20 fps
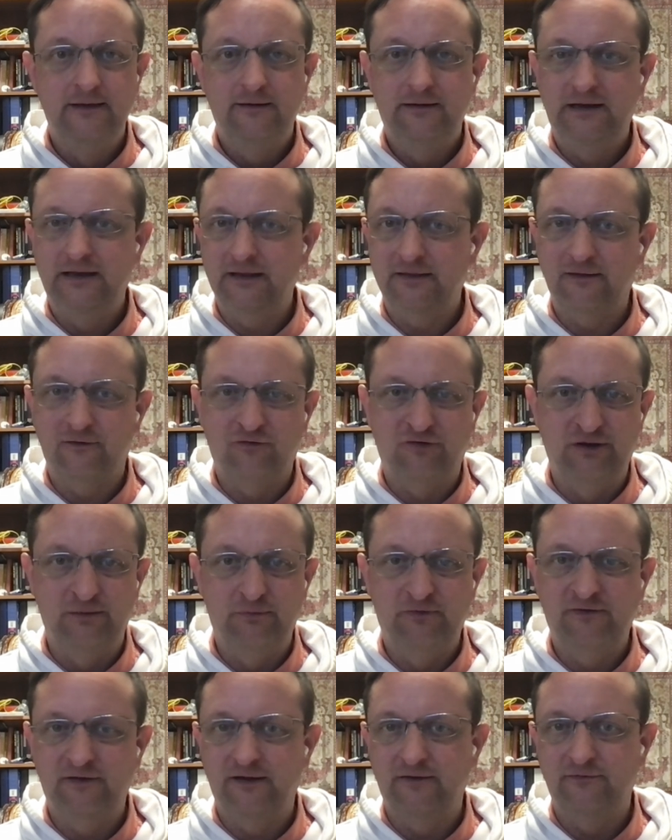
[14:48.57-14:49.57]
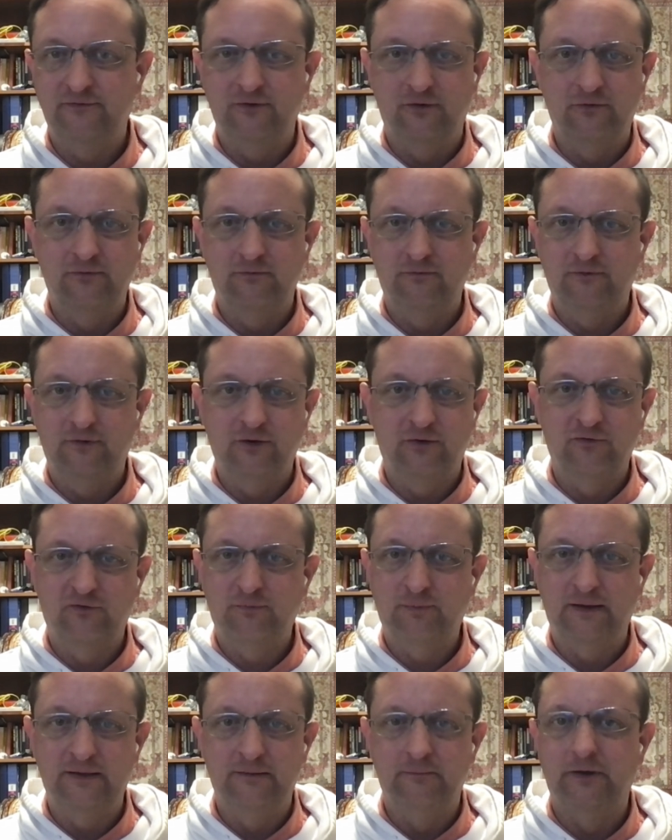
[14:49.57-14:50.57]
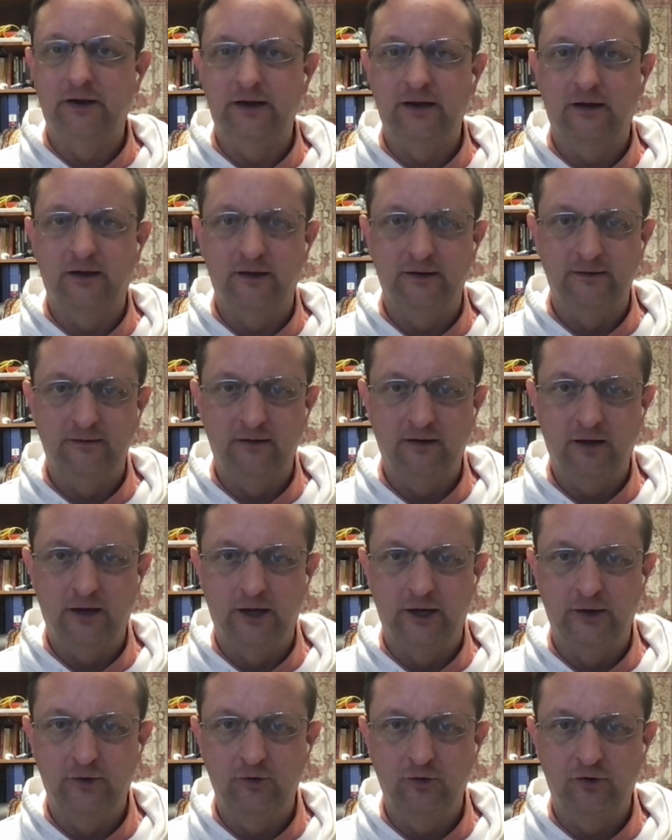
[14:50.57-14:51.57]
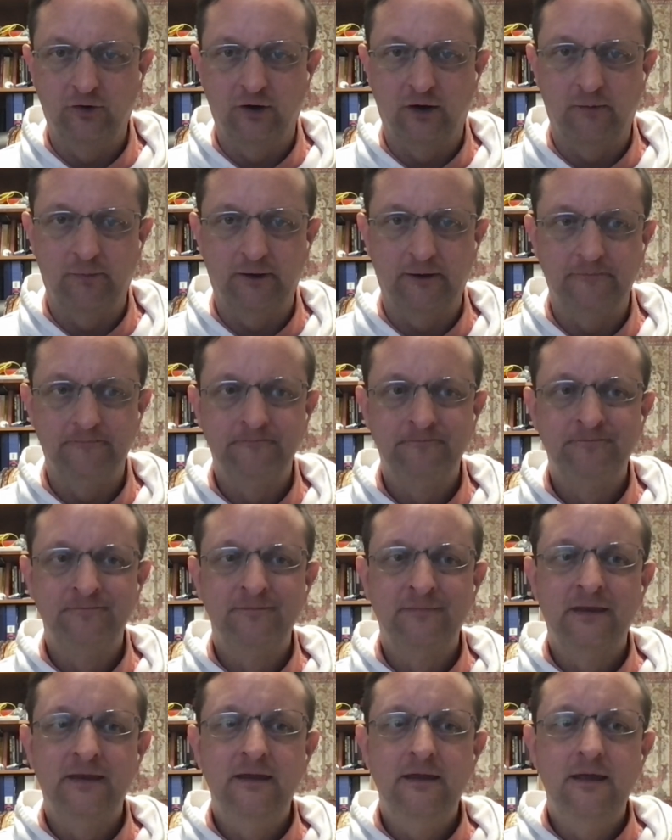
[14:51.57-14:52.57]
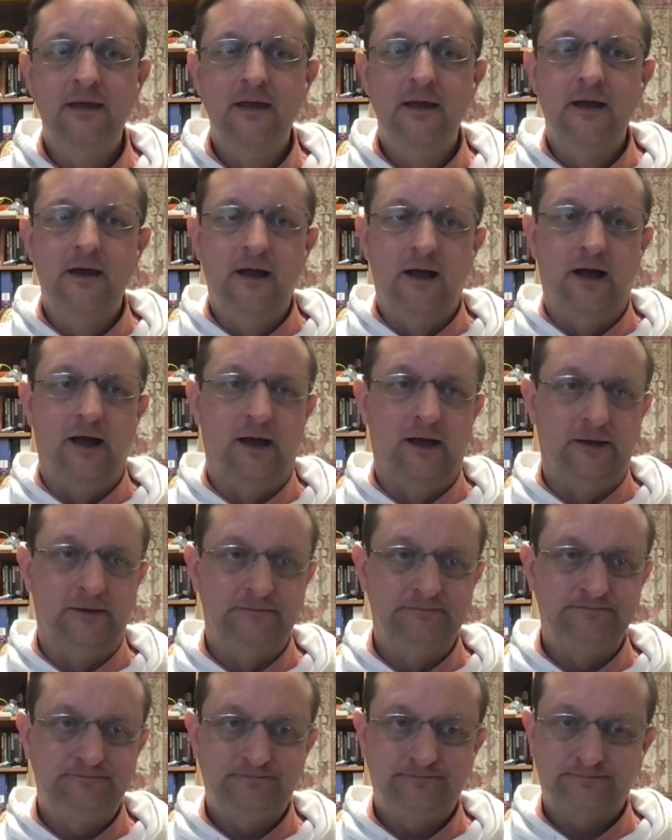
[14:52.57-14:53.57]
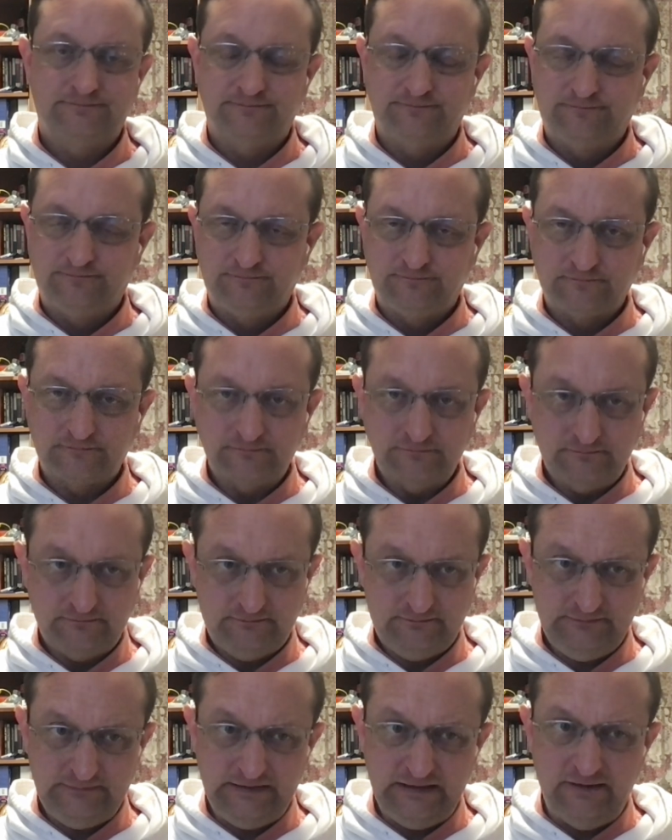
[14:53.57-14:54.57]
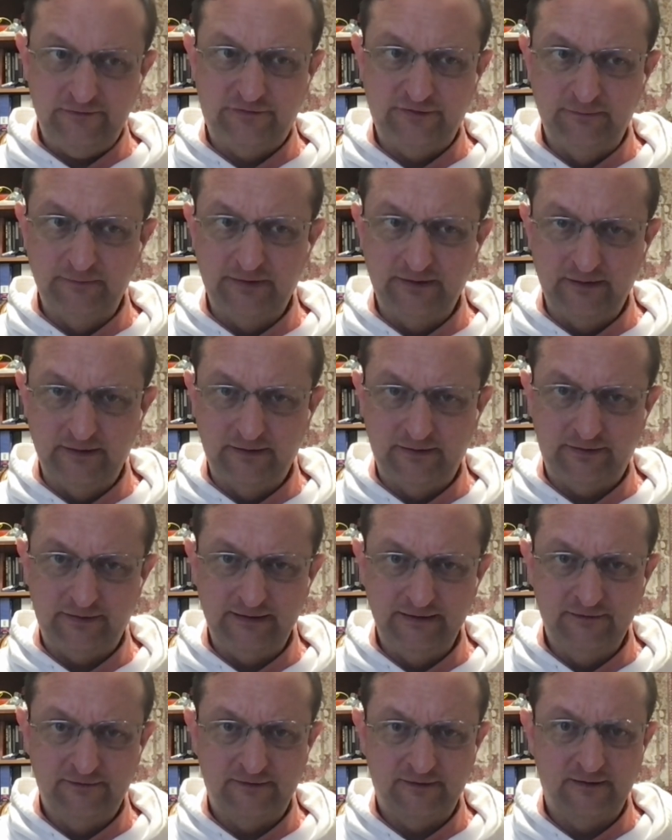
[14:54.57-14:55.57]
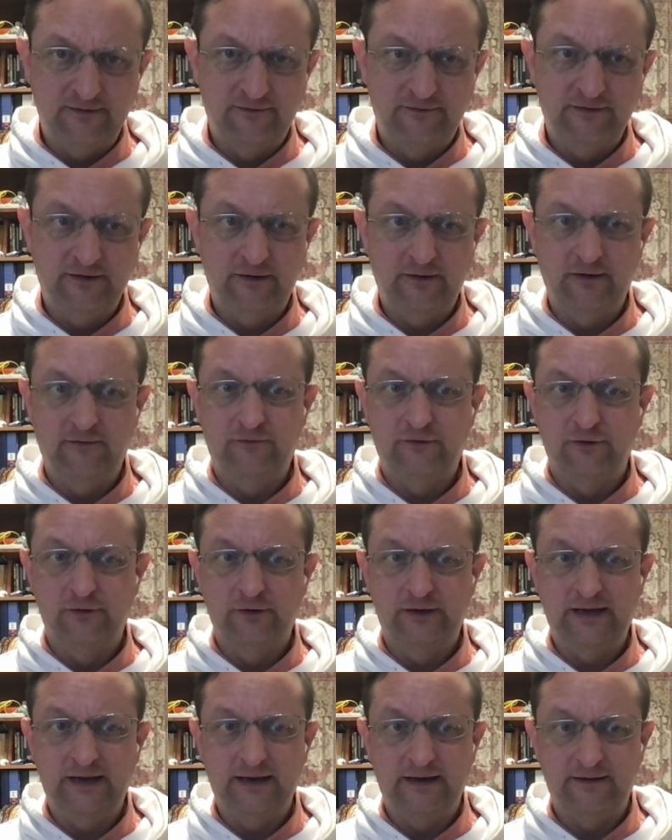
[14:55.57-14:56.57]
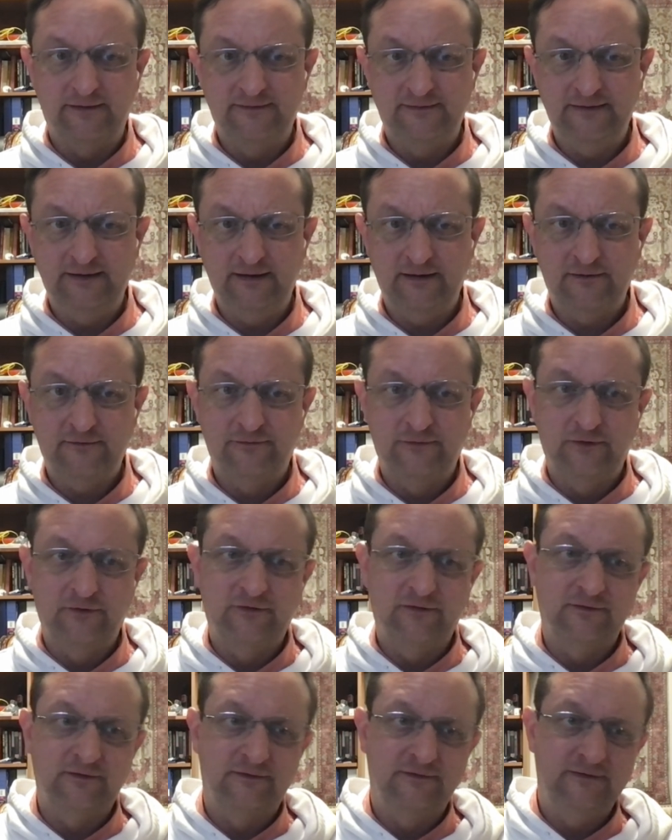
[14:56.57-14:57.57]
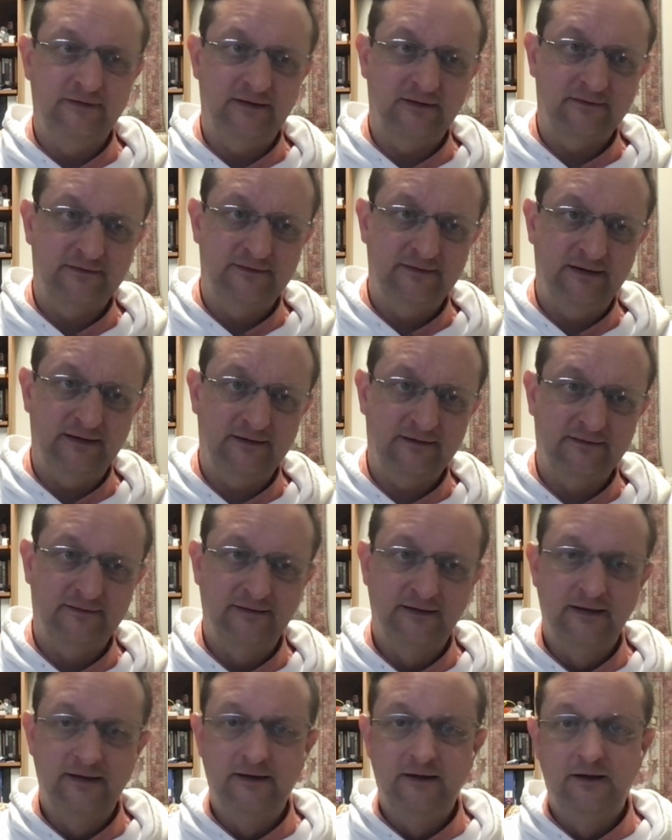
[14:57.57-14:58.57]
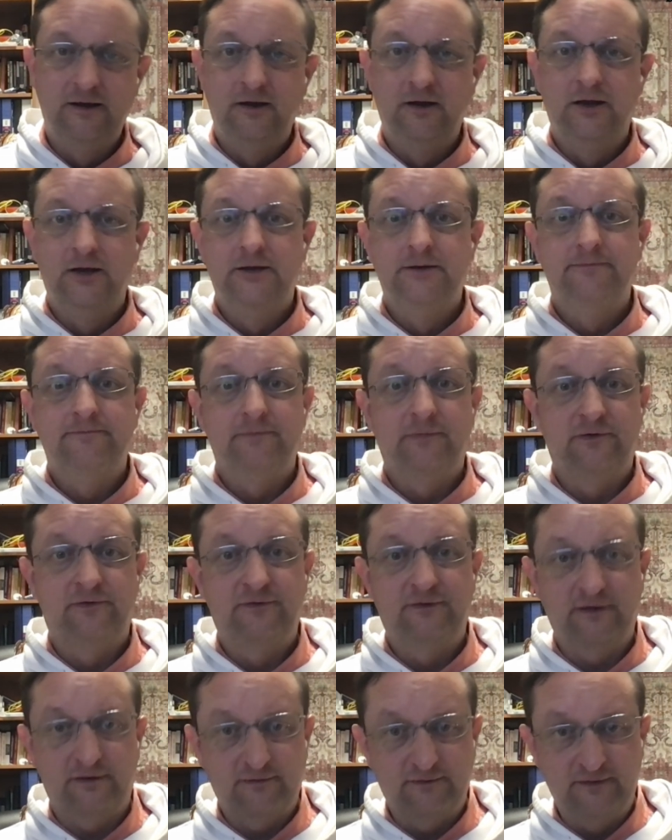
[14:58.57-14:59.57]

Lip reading: get the cheap stuff. Don't spend the money on good carpet. Some of the things to consider if you're looking at a 6 versus a 6.6. Six